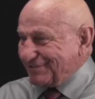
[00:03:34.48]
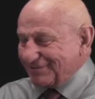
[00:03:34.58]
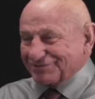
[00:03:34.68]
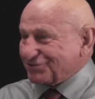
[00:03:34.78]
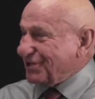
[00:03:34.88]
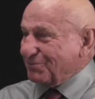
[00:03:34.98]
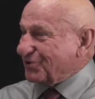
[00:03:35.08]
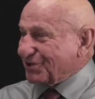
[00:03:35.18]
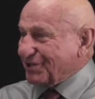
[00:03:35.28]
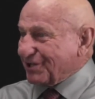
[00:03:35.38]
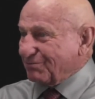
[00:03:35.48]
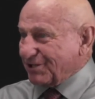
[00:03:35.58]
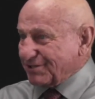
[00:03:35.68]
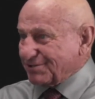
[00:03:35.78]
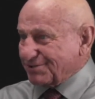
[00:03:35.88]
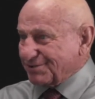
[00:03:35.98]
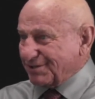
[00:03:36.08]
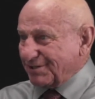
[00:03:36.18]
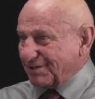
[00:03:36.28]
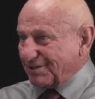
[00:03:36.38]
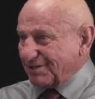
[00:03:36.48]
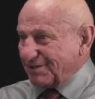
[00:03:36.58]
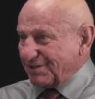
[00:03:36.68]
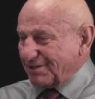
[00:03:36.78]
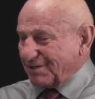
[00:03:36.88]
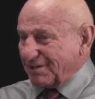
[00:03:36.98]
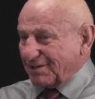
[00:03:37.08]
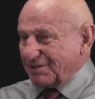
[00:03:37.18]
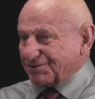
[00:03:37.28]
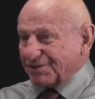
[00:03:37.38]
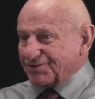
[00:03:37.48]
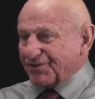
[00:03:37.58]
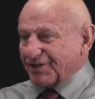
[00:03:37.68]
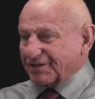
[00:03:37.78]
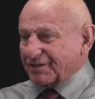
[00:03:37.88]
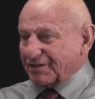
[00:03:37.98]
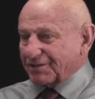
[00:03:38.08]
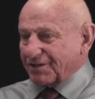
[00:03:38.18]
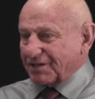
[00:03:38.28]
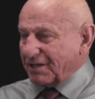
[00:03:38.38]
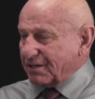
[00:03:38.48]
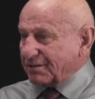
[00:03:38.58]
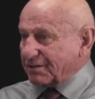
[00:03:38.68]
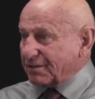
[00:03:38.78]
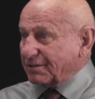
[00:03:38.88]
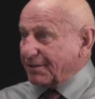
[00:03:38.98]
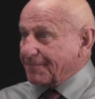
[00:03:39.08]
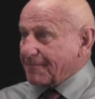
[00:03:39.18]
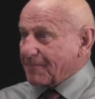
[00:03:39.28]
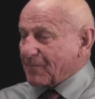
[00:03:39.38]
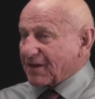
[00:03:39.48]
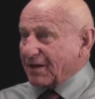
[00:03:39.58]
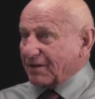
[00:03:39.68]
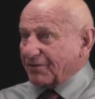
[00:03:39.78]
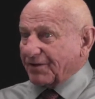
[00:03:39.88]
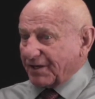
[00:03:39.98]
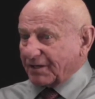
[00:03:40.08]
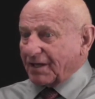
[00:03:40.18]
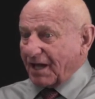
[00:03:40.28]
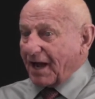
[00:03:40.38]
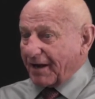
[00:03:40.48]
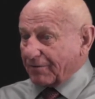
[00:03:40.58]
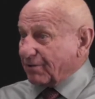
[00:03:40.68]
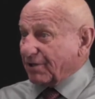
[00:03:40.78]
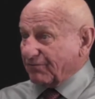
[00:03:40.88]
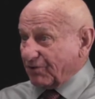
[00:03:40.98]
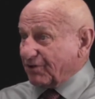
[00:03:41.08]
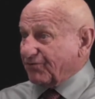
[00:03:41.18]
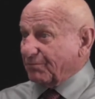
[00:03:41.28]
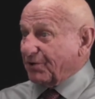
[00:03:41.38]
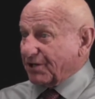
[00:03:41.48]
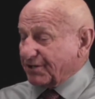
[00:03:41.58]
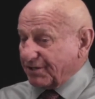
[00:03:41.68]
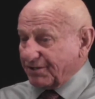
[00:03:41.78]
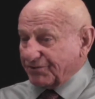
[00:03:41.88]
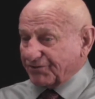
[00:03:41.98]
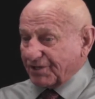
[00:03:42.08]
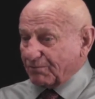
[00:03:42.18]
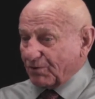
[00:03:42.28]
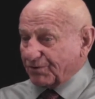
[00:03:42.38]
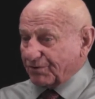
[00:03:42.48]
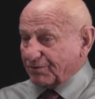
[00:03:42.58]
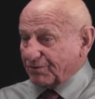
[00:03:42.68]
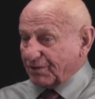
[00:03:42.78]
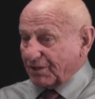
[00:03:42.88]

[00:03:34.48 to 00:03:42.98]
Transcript: seem to take place, such that in the end, that higher level of ability is able to